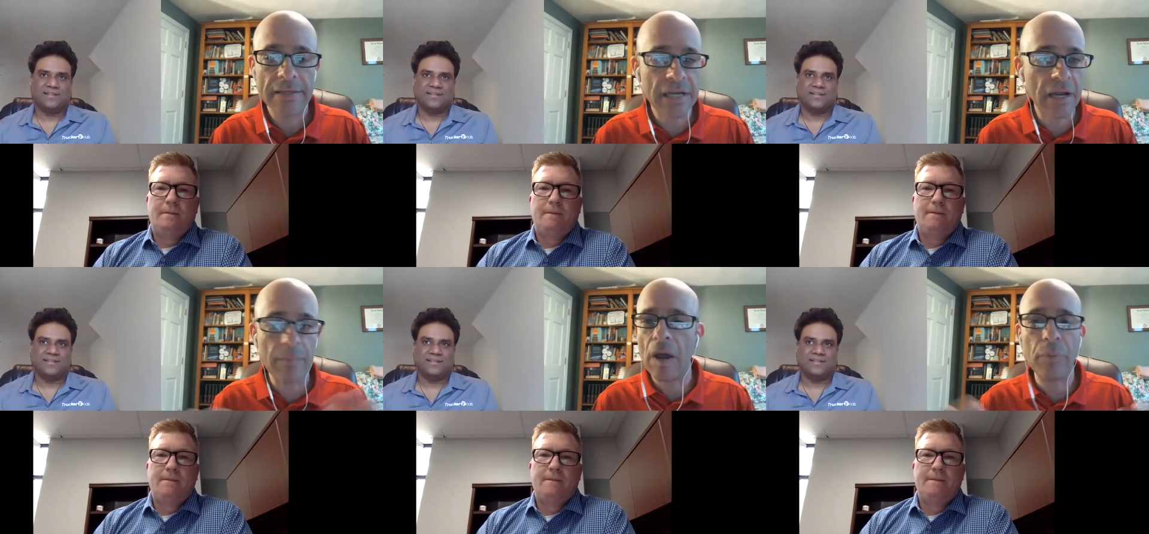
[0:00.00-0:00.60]
Speaker 1: Is it
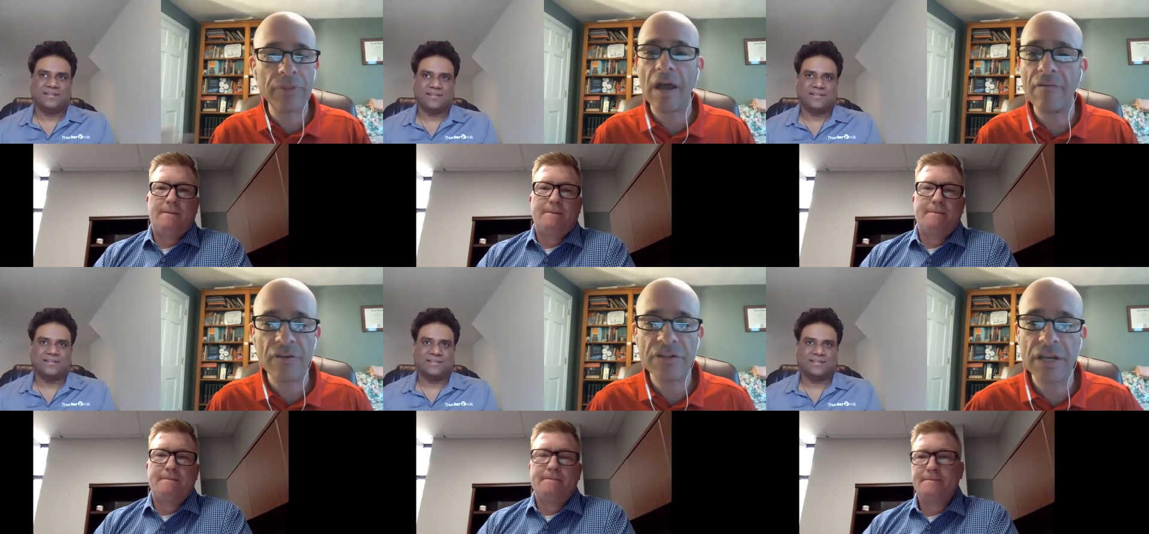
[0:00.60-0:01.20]
coming up with
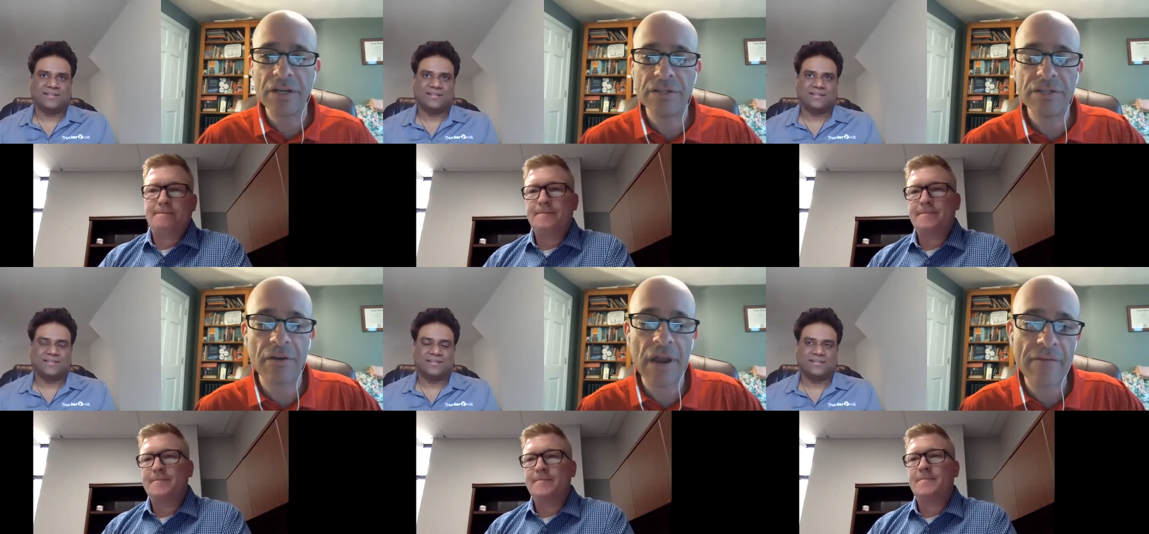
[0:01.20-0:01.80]

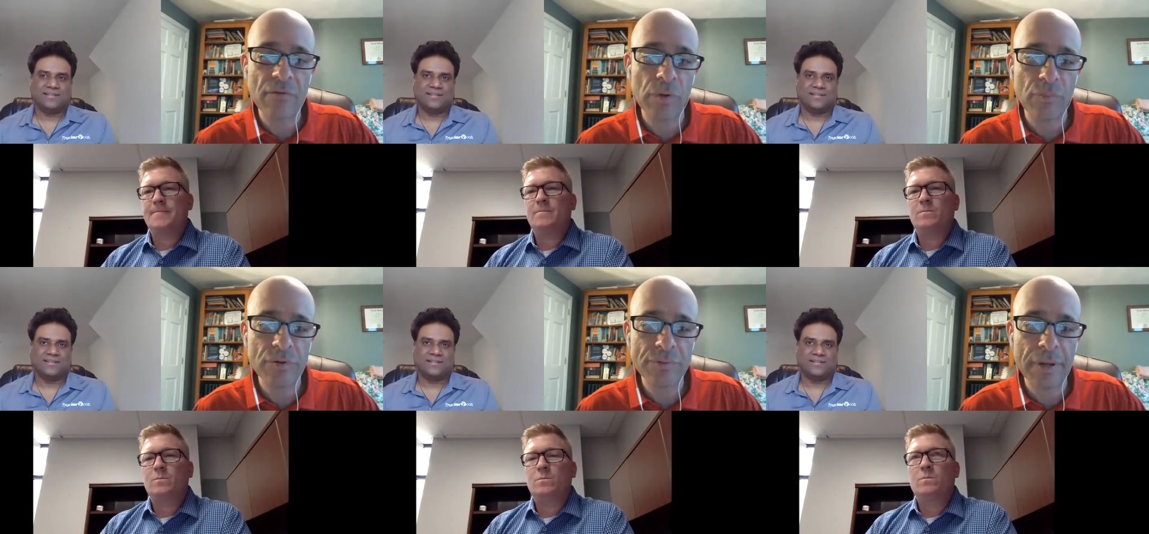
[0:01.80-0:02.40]
conversations that you're having
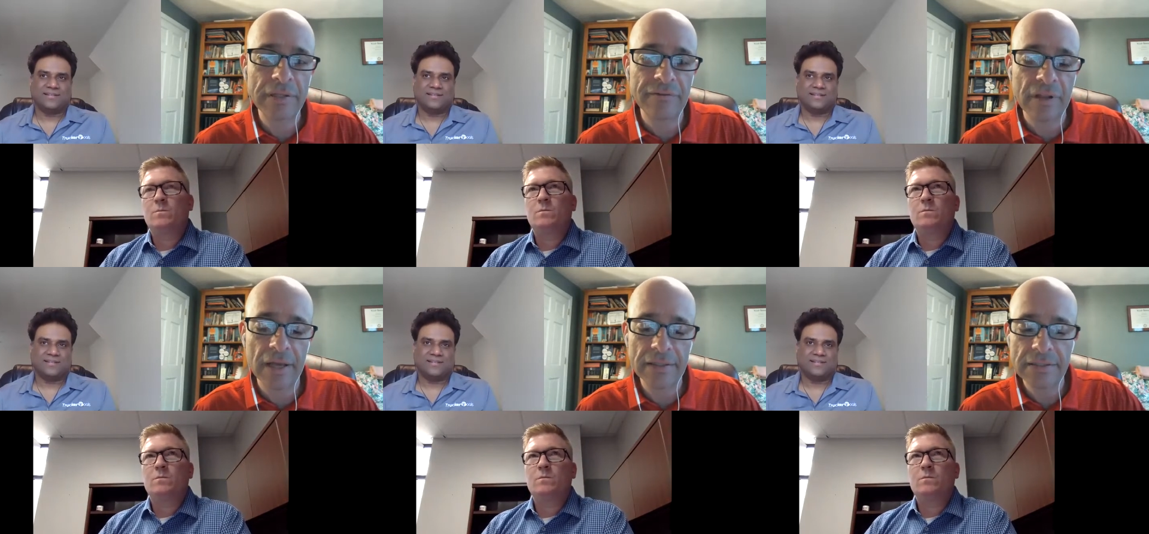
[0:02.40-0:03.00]
with prospective
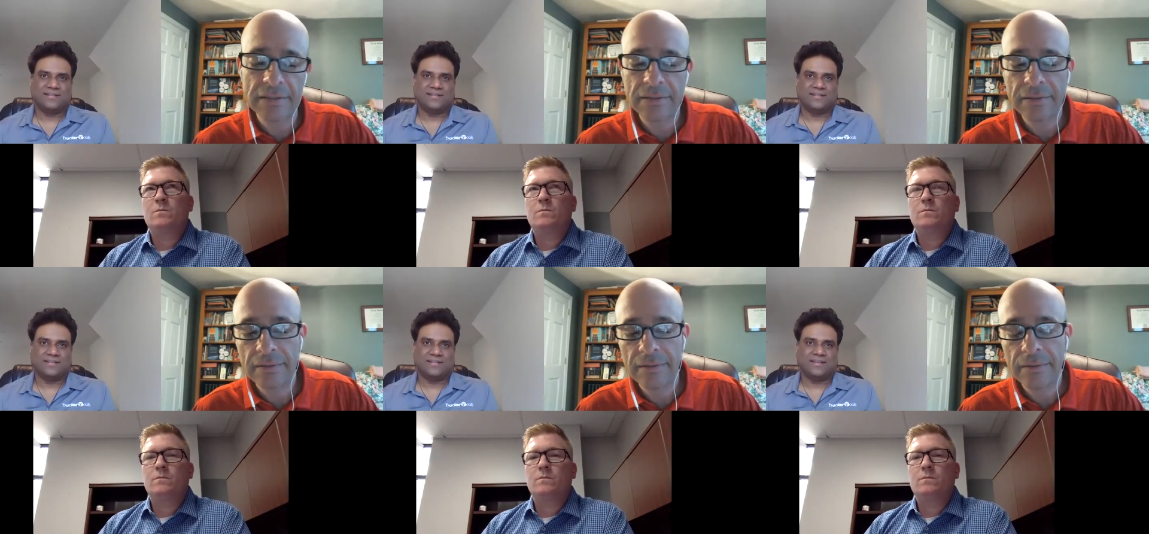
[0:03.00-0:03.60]
clients?
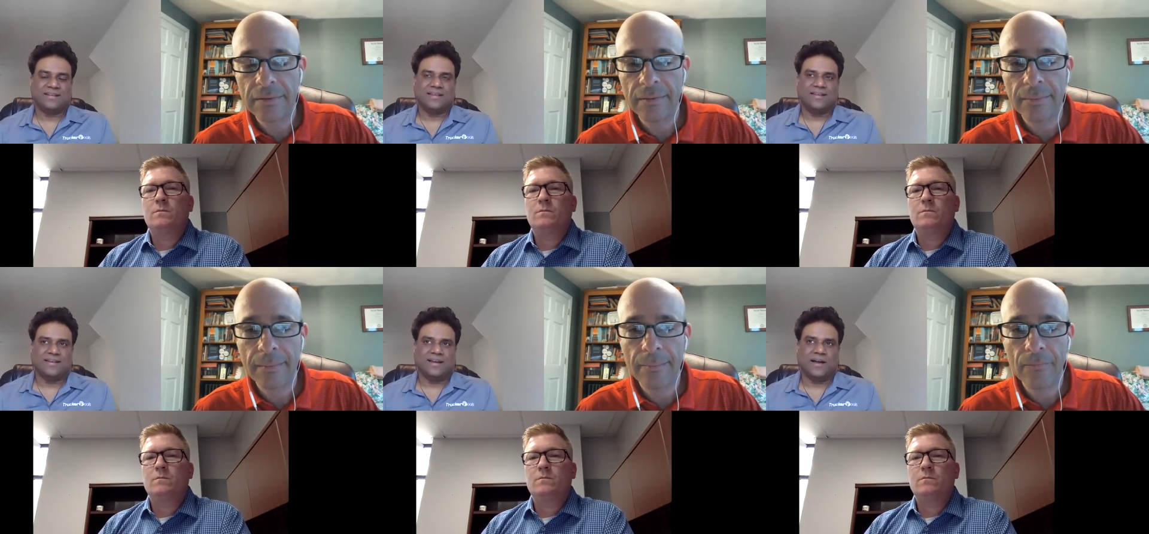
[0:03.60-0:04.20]

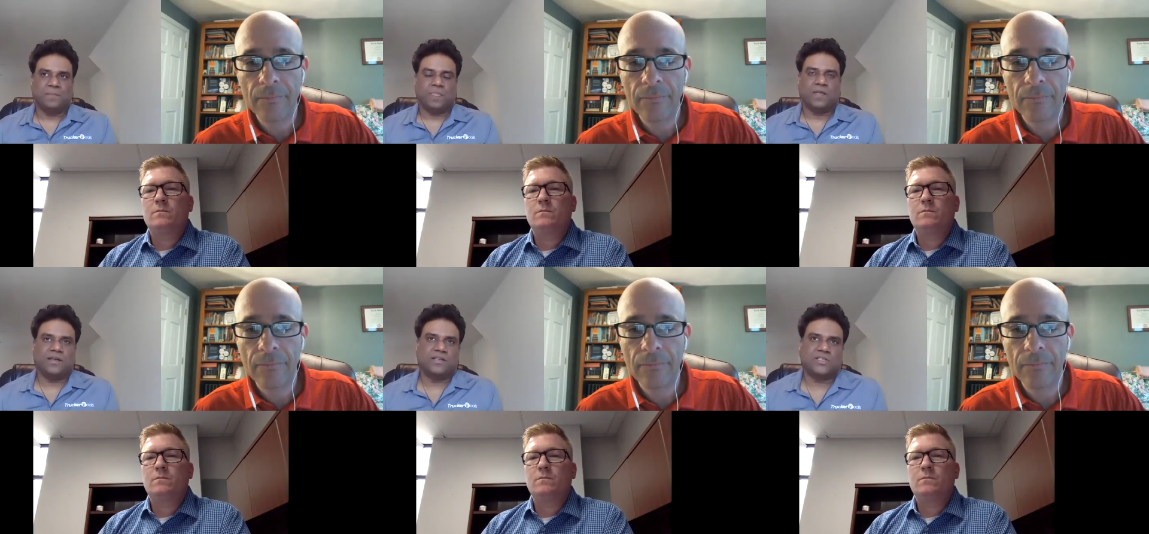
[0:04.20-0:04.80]
Um,
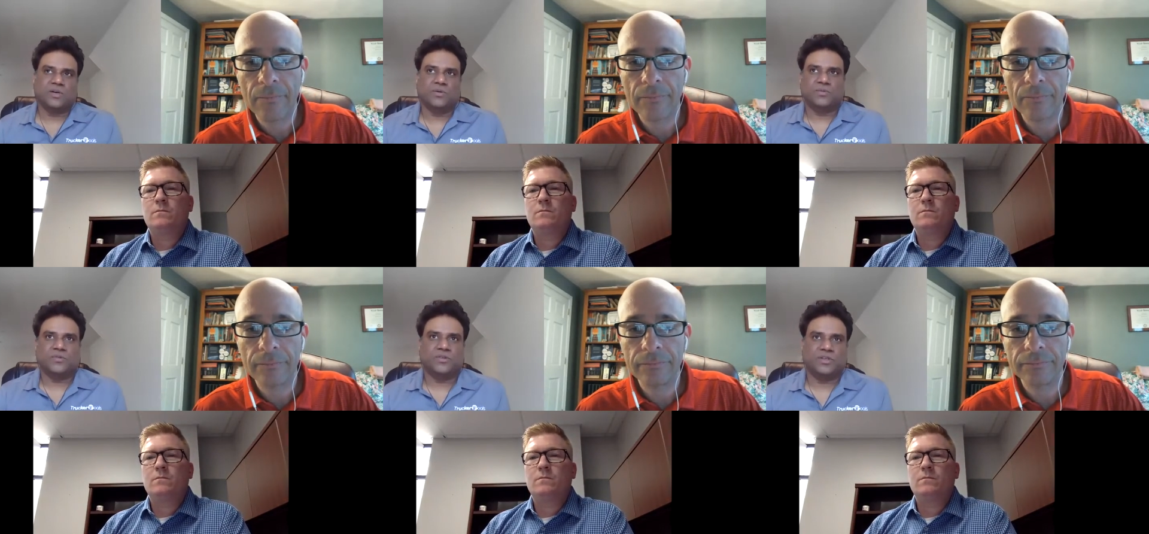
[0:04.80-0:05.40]

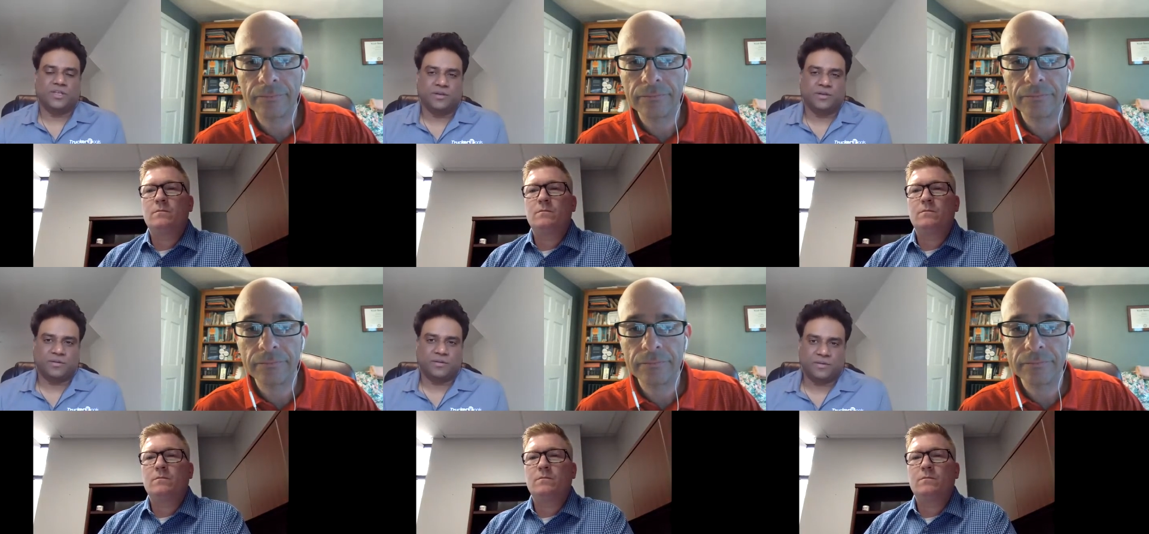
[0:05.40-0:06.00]
so, you
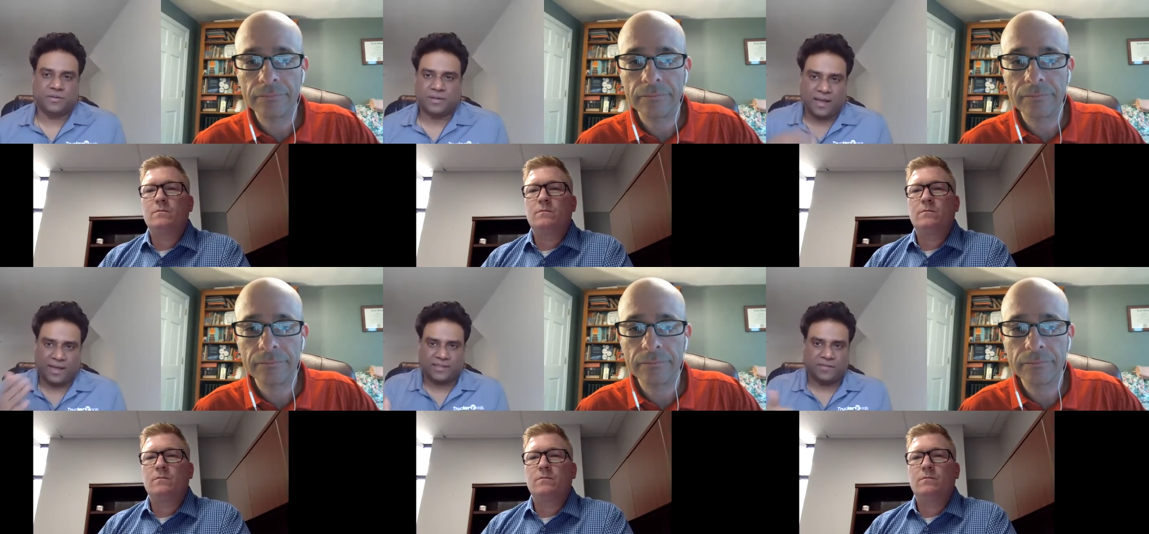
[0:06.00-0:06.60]
know,
Speaker 2: I
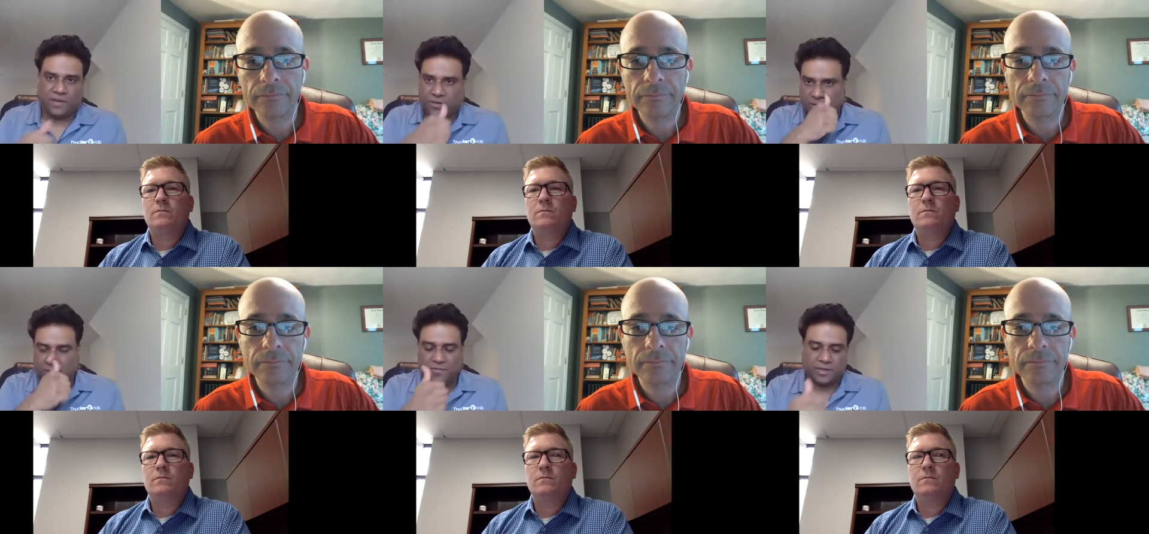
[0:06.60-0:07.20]
like the way you
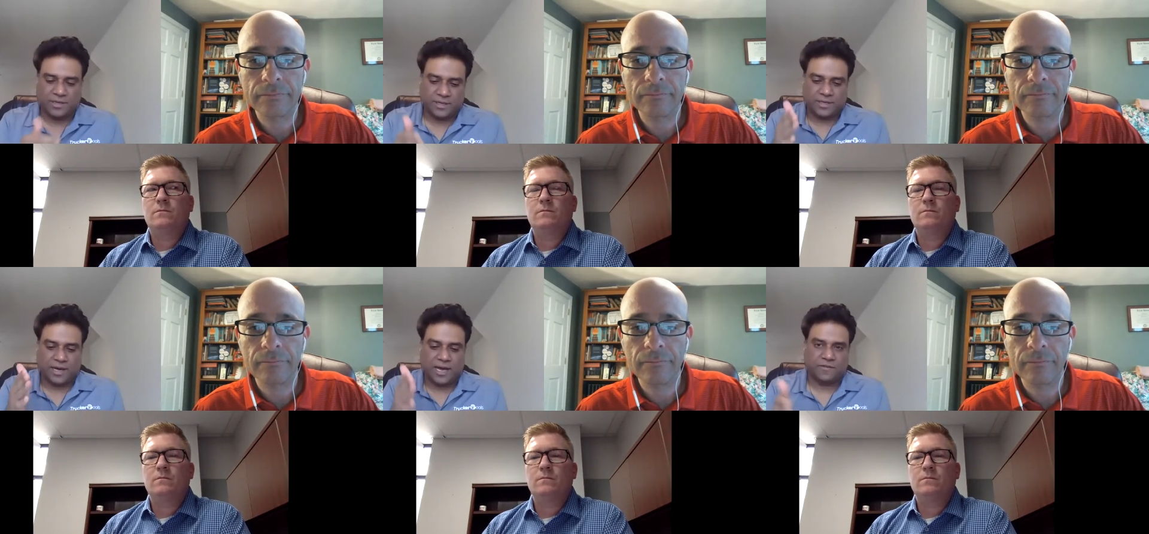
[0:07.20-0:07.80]
converted
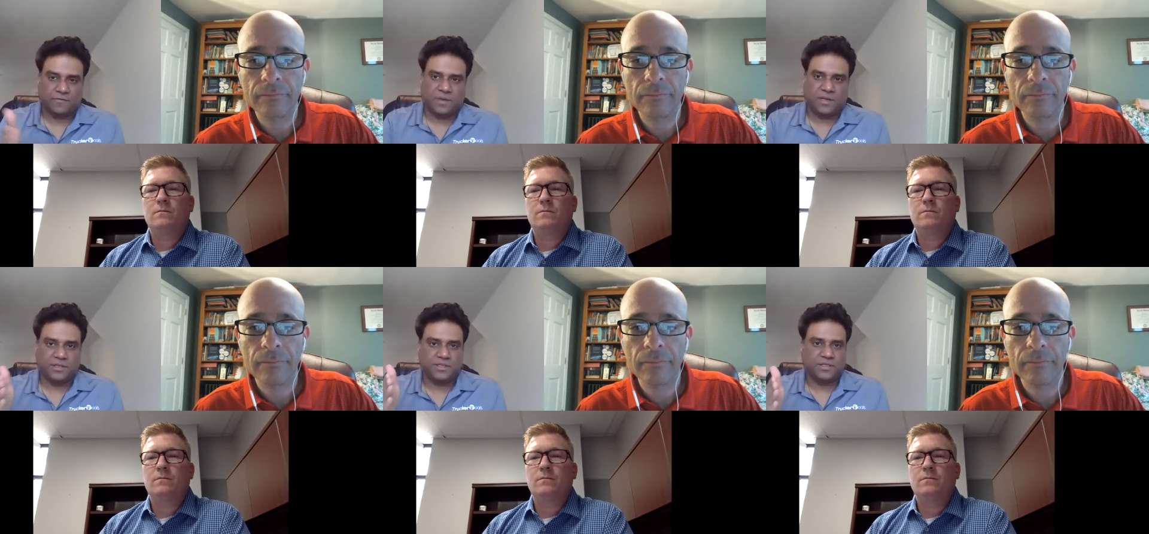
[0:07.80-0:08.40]
R F P
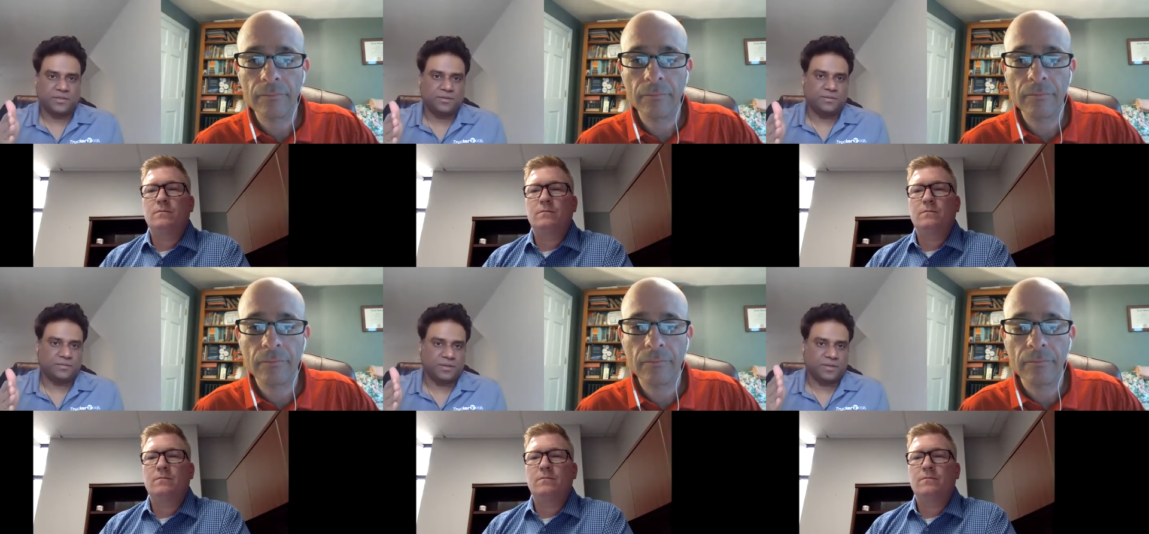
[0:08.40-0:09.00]

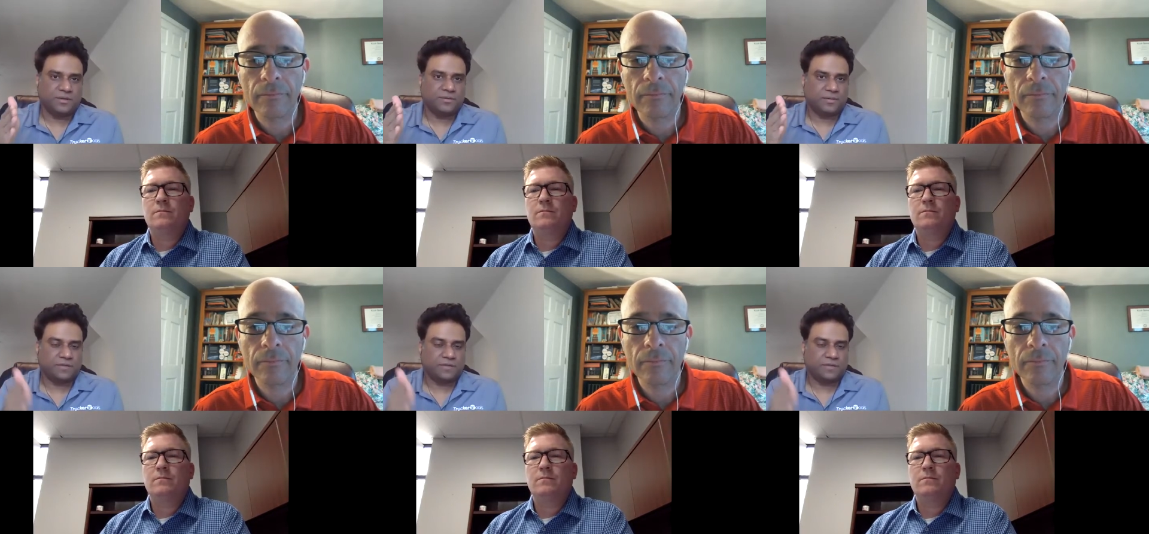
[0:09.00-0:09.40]
into, you know,